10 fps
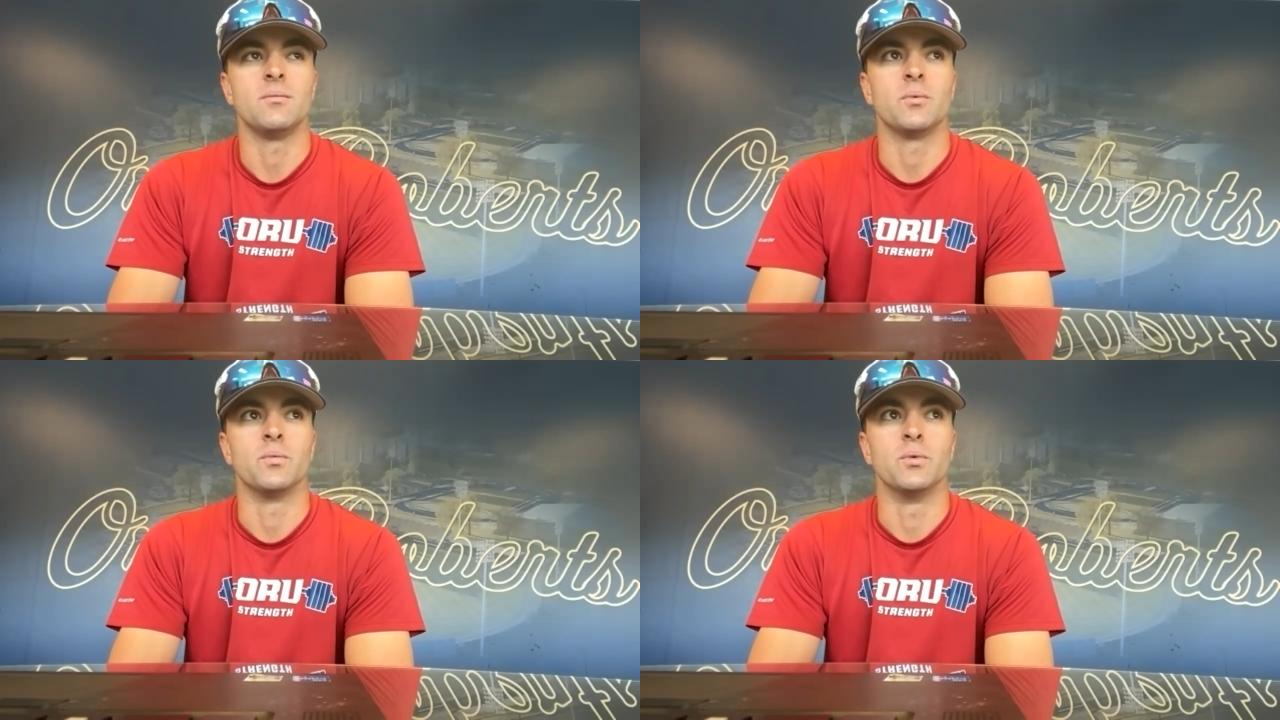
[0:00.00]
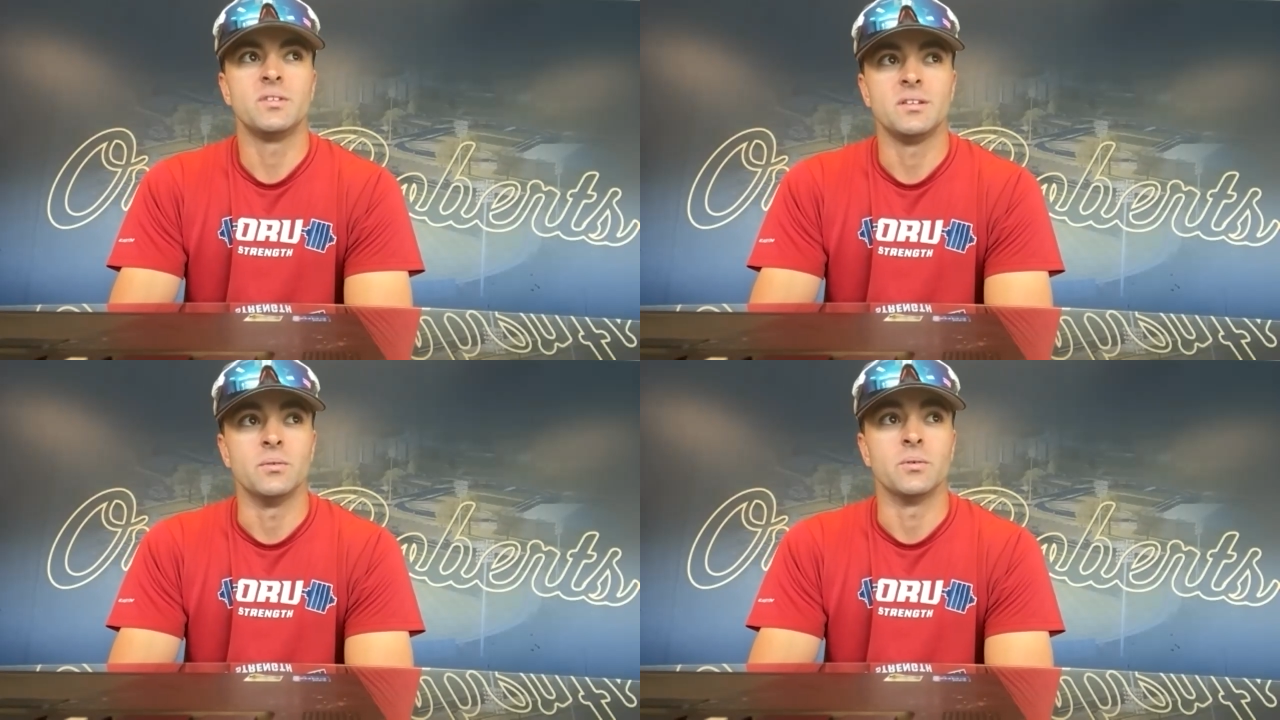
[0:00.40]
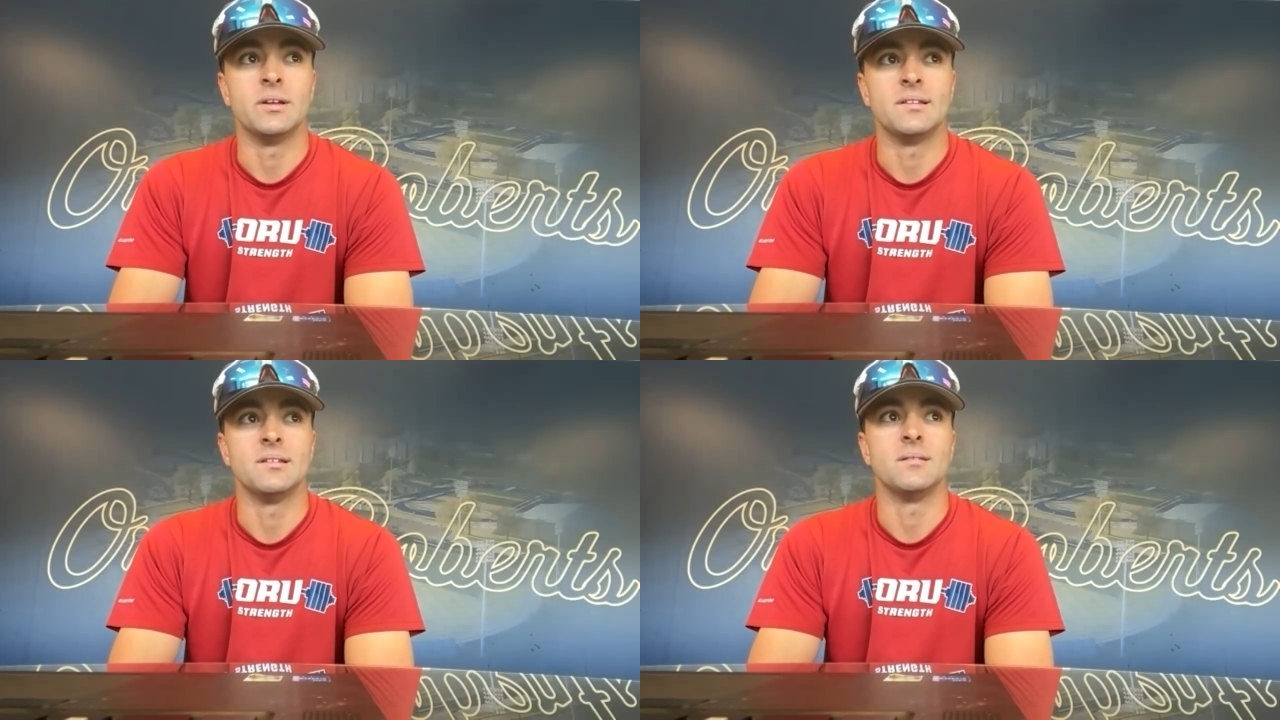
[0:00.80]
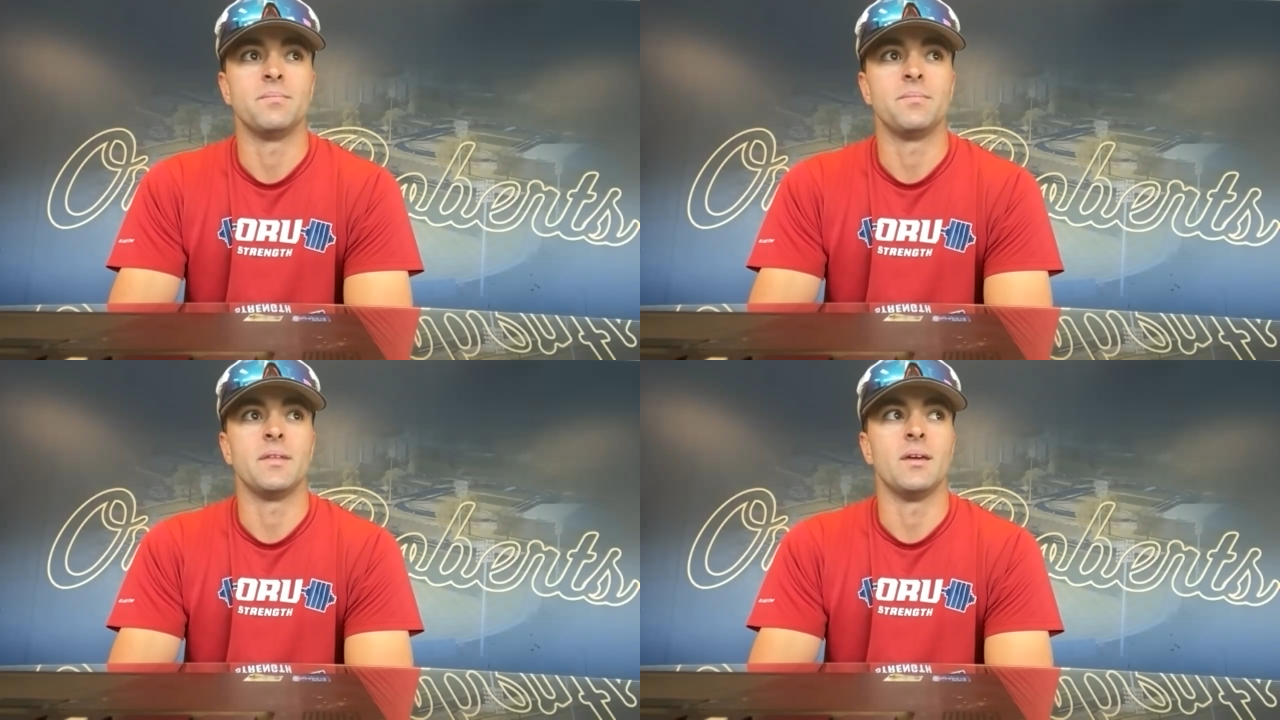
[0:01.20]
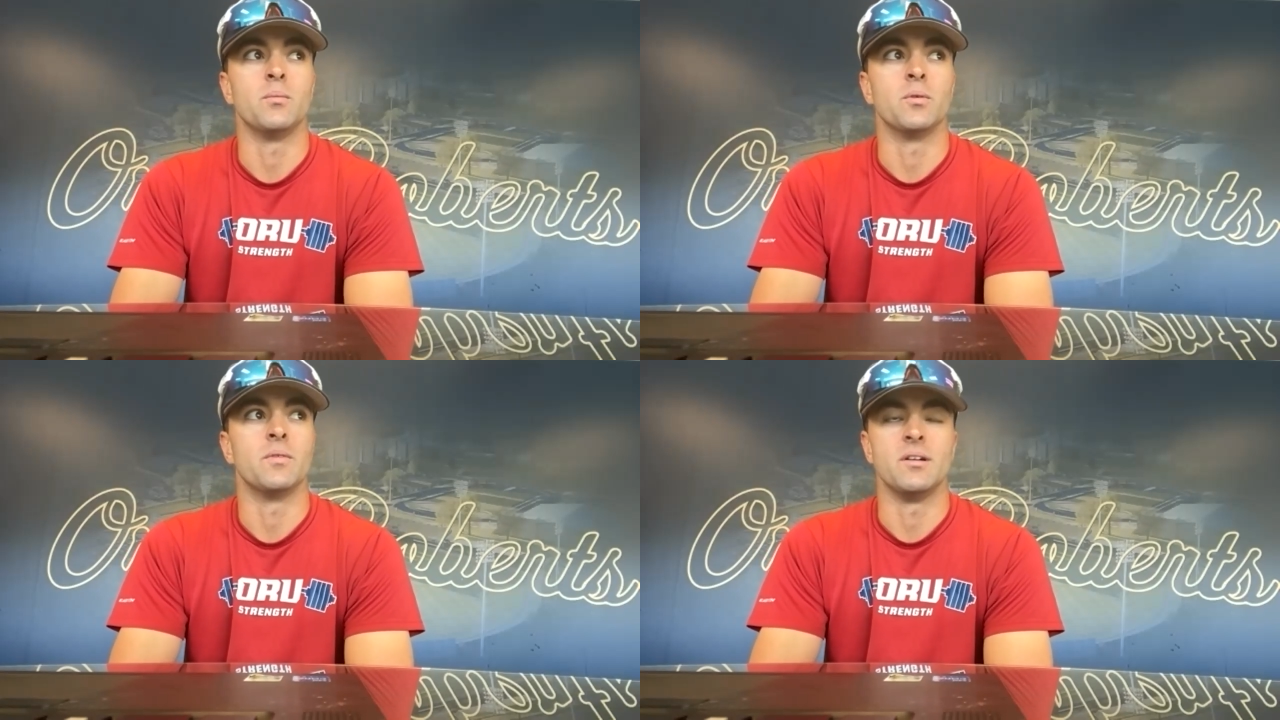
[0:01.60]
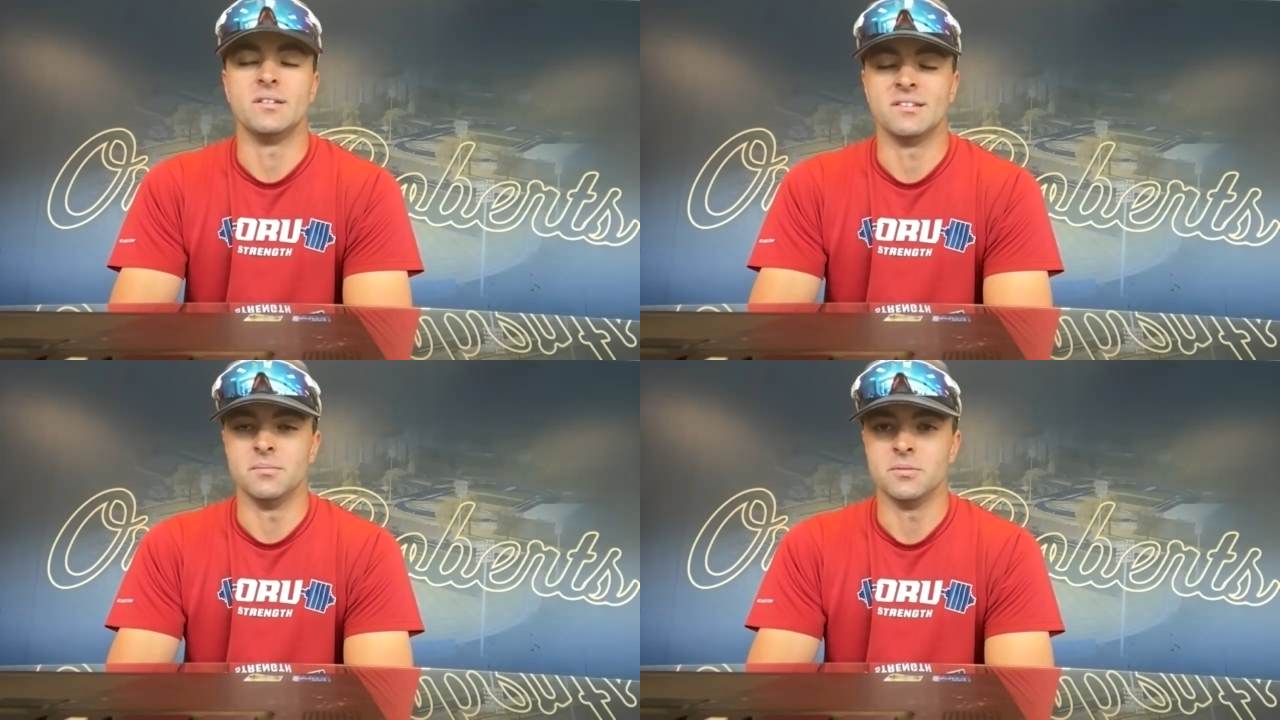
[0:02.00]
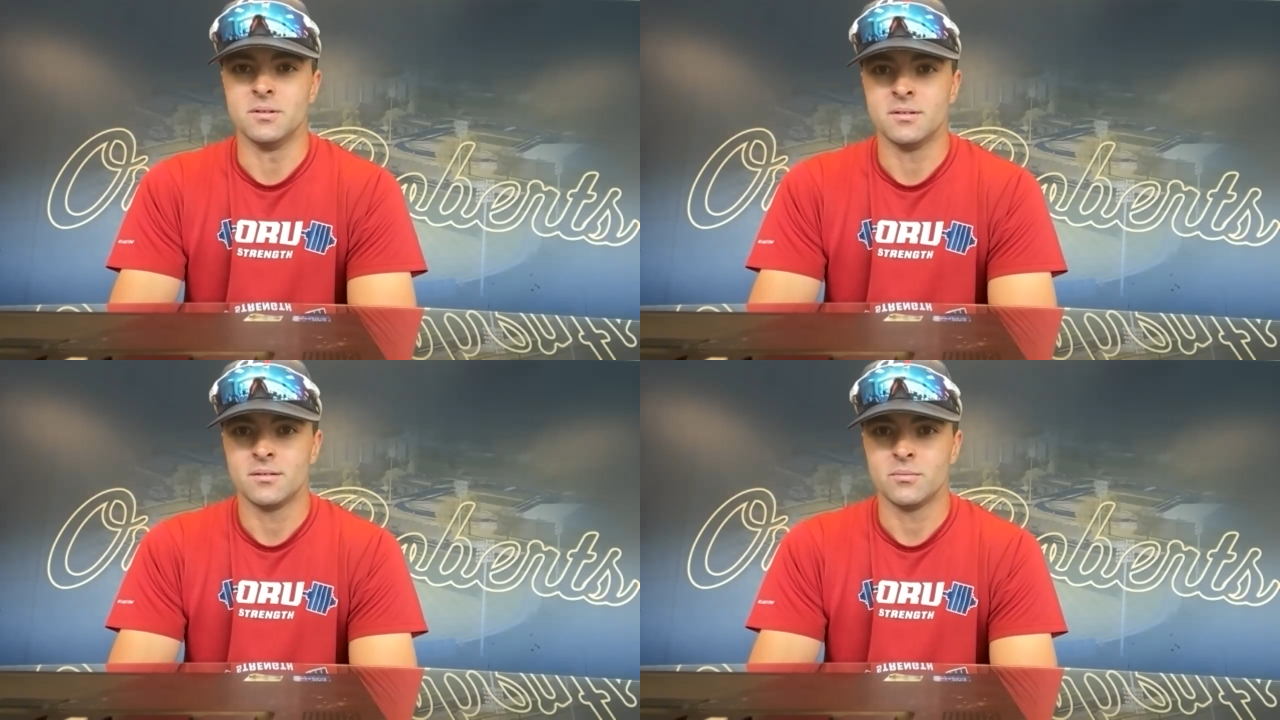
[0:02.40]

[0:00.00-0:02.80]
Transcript: routine oriented and we're very disciplined.